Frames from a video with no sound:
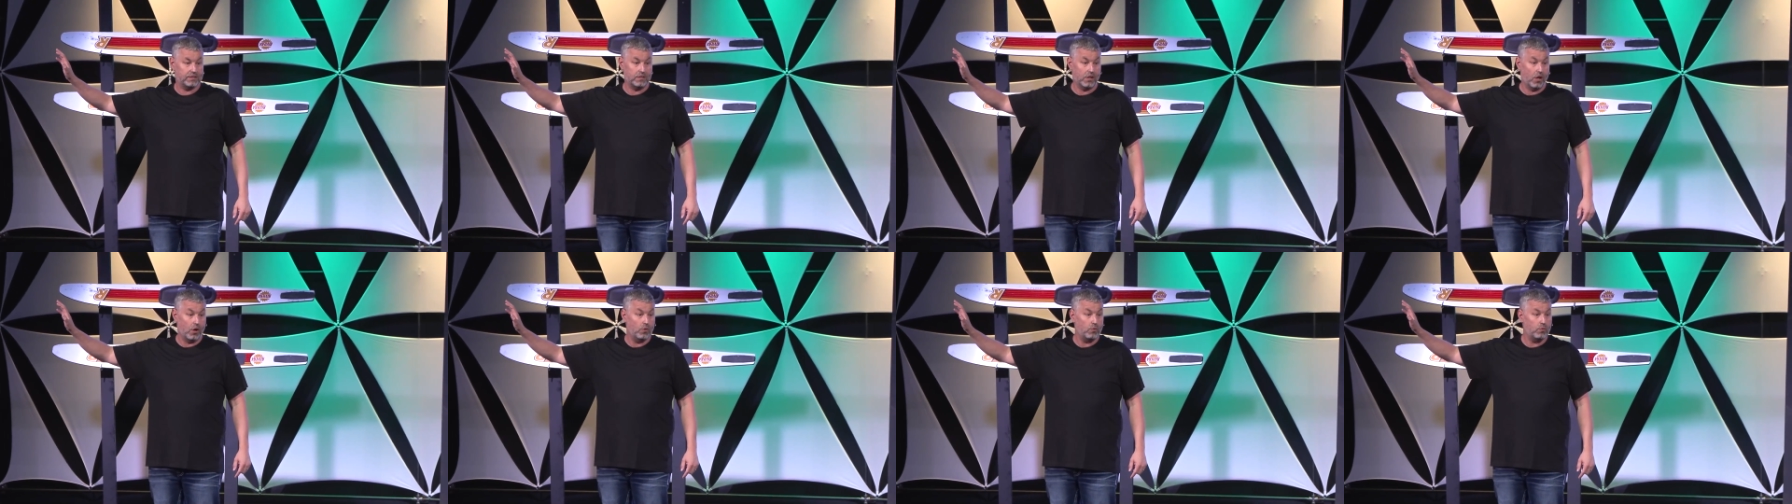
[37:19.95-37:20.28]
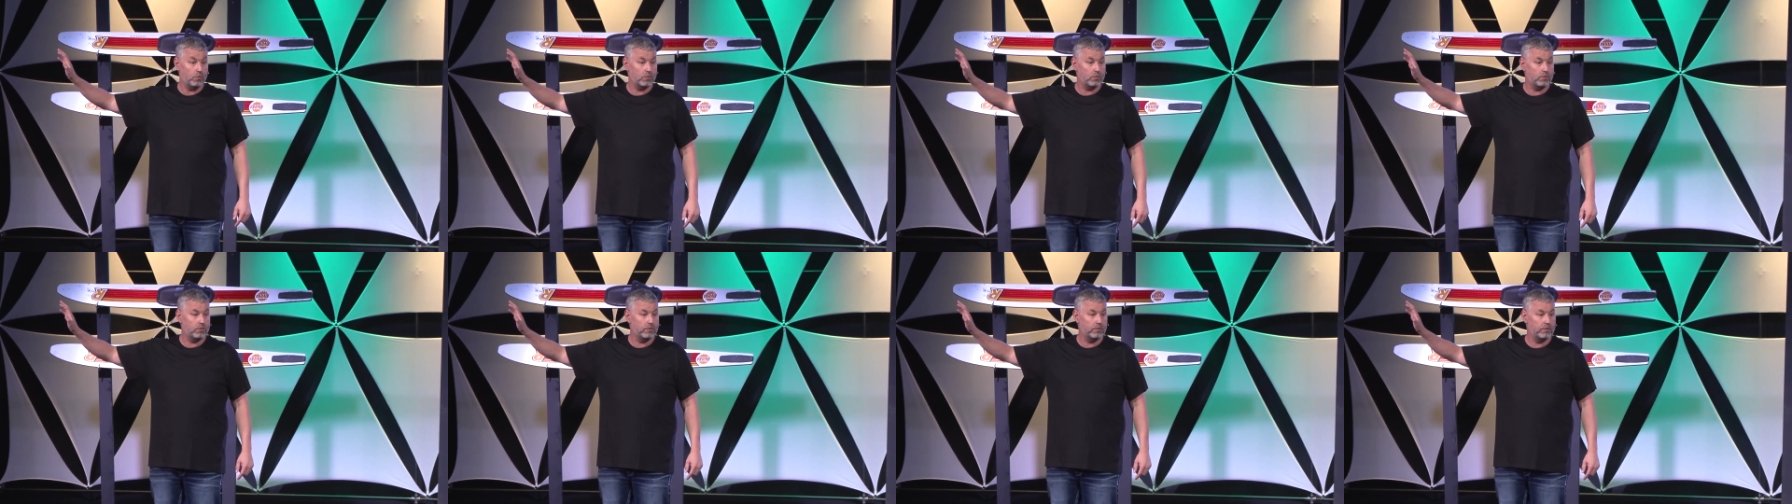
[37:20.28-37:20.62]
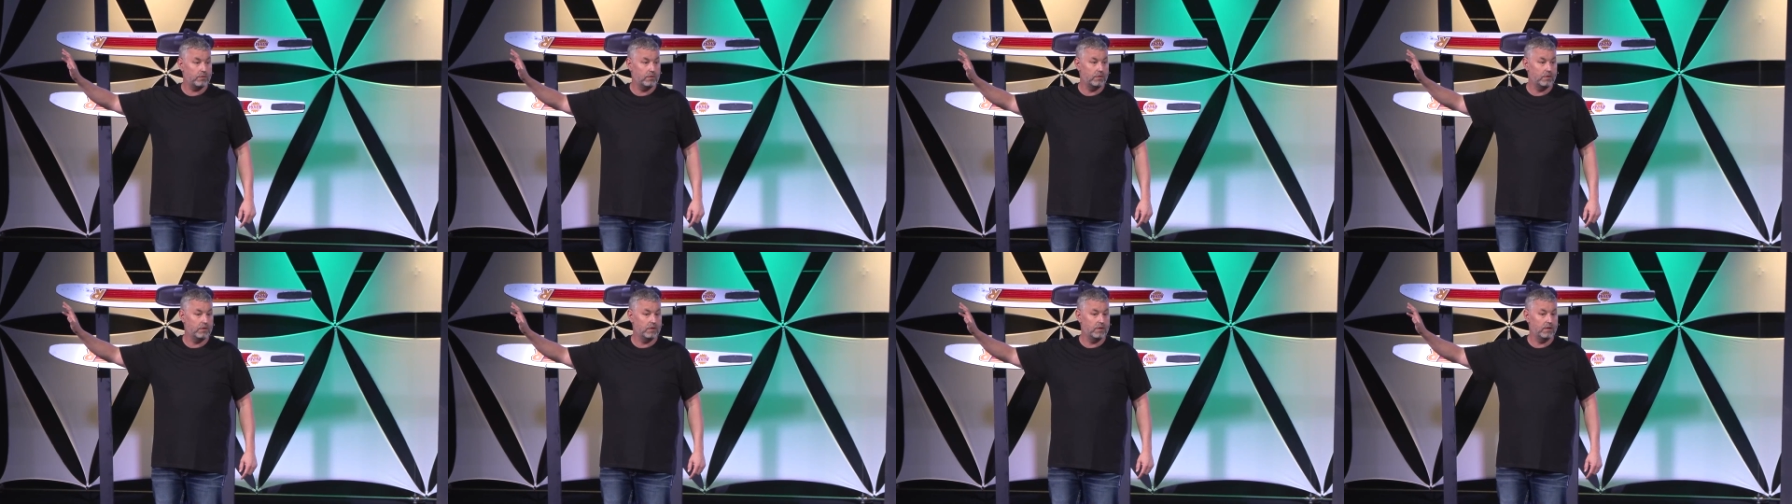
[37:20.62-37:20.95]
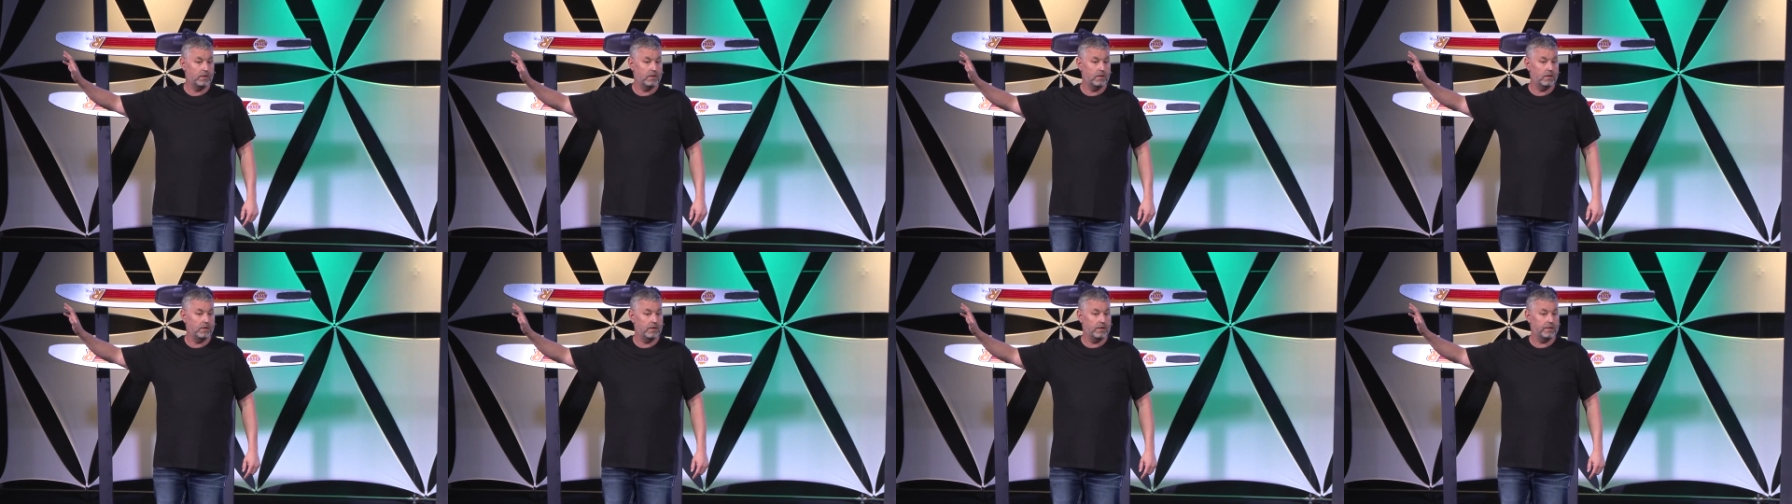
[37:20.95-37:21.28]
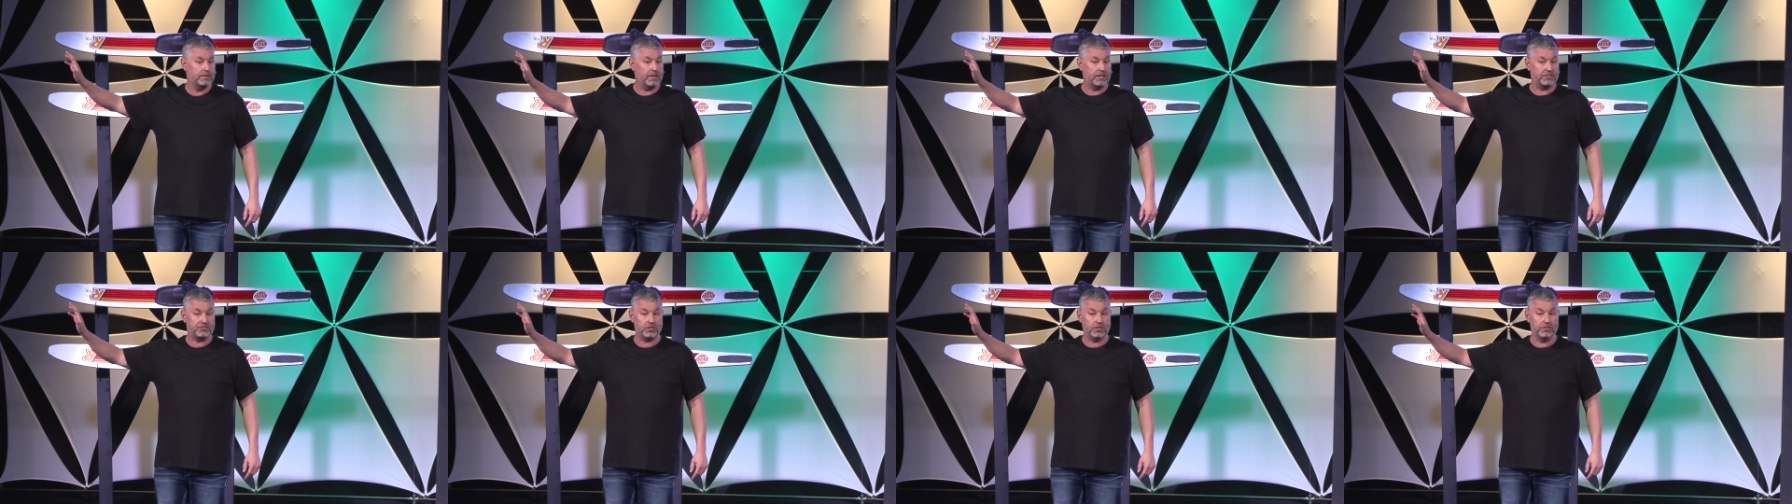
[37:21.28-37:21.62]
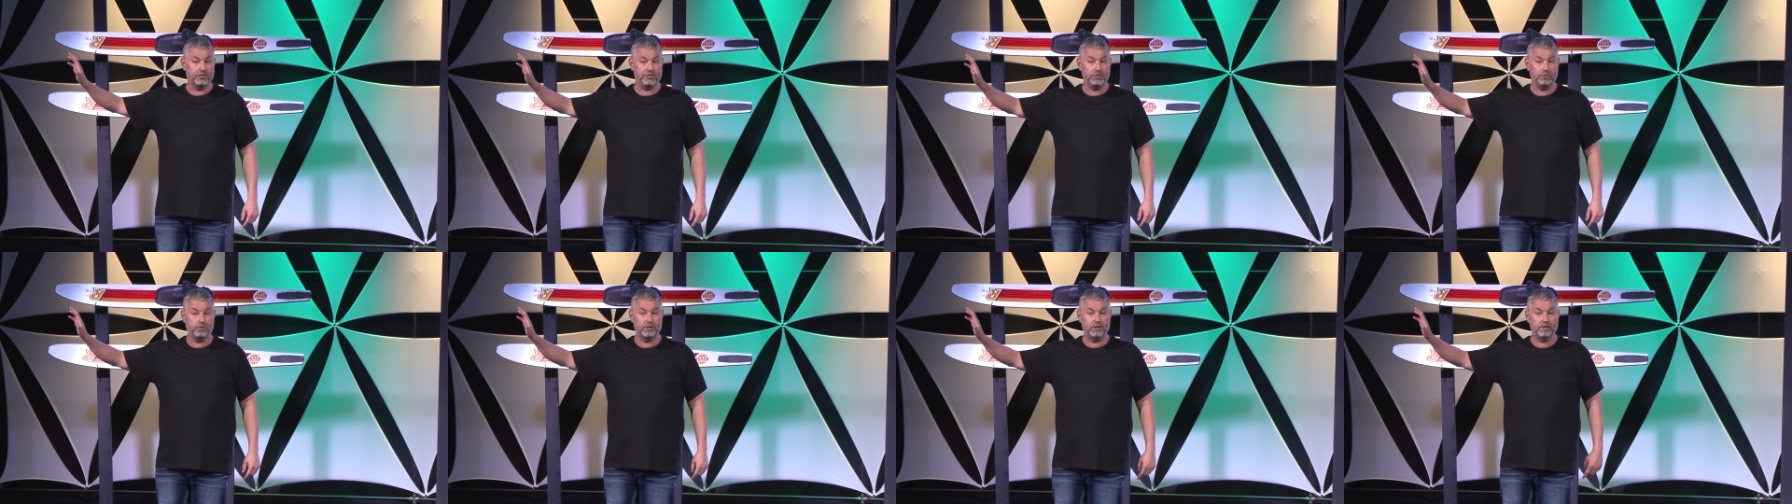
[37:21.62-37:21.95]
No, I
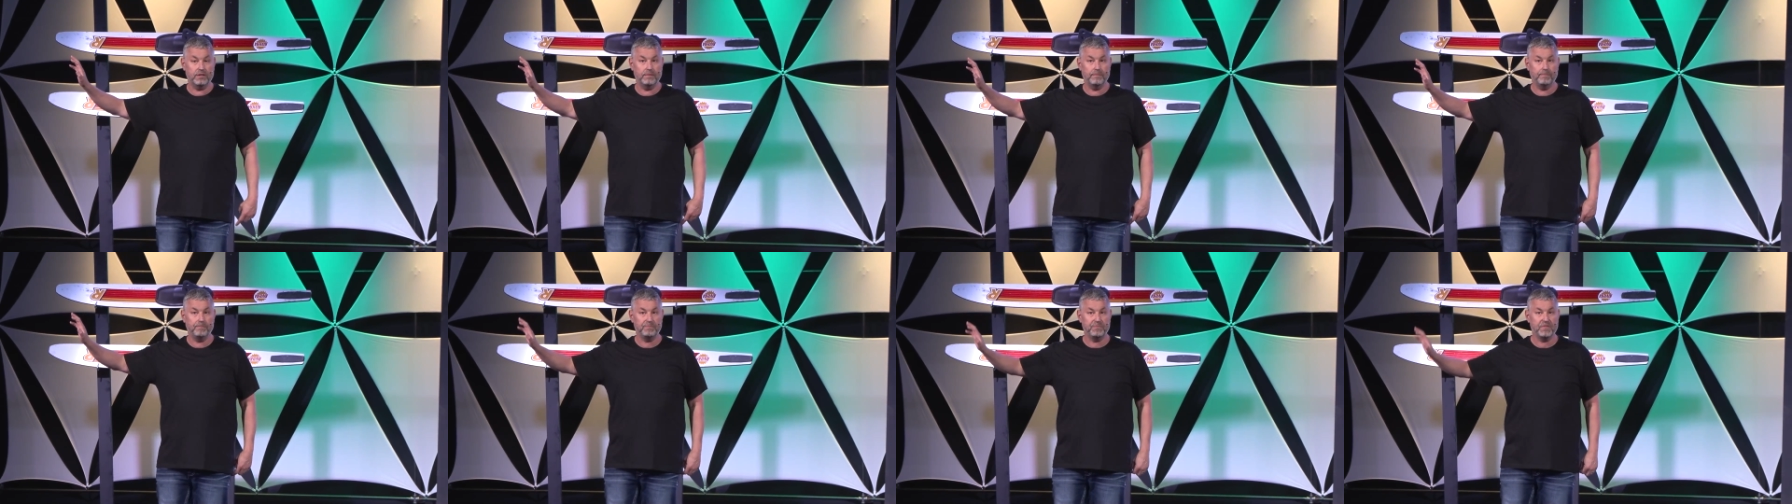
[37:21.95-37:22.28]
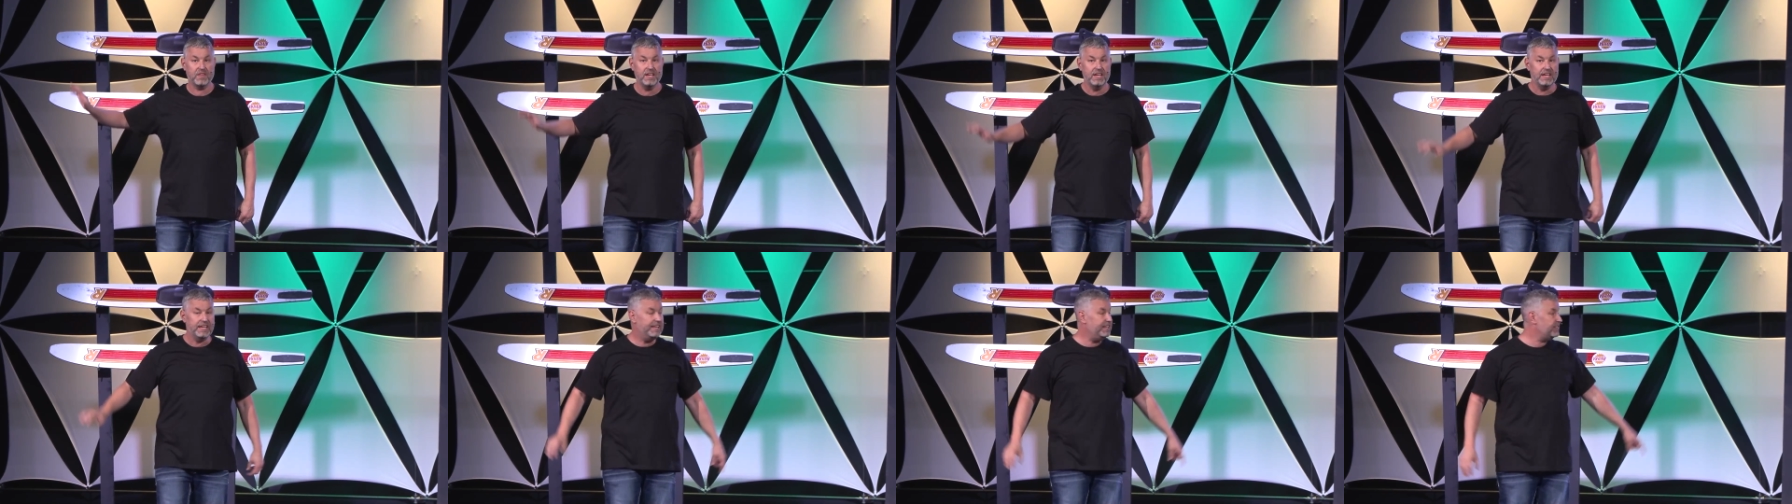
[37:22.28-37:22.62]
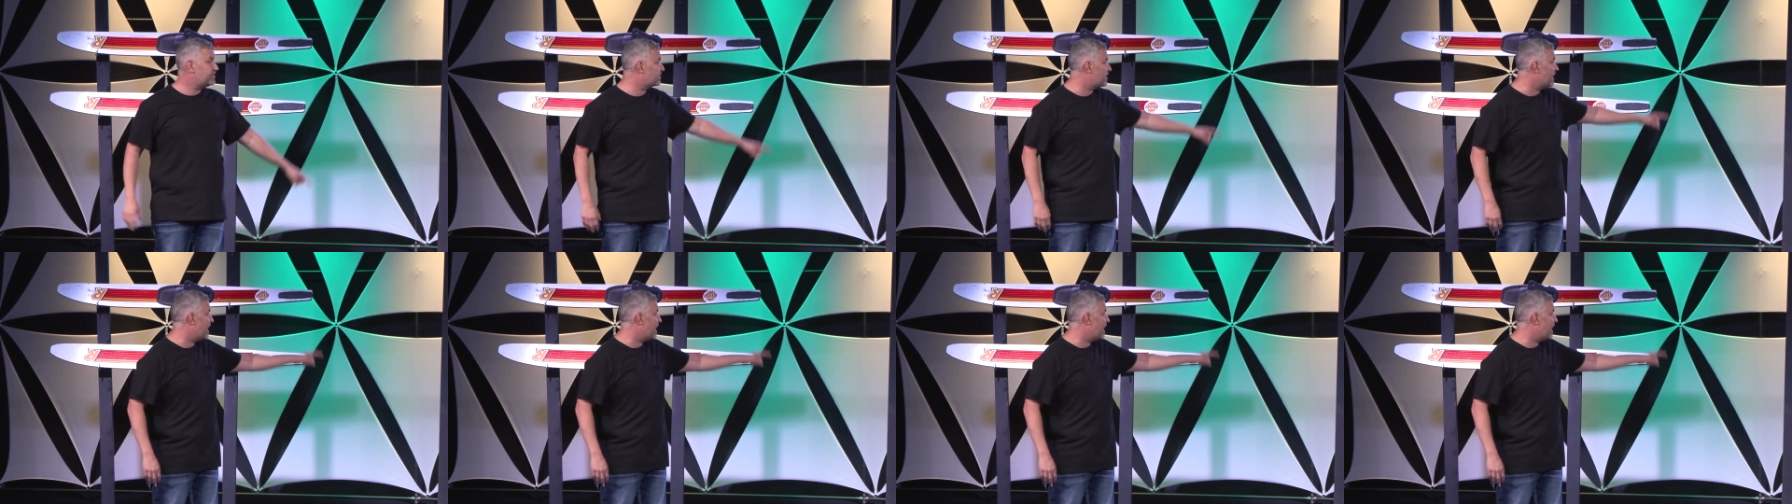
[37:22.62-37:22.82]
shouldn't do it. He's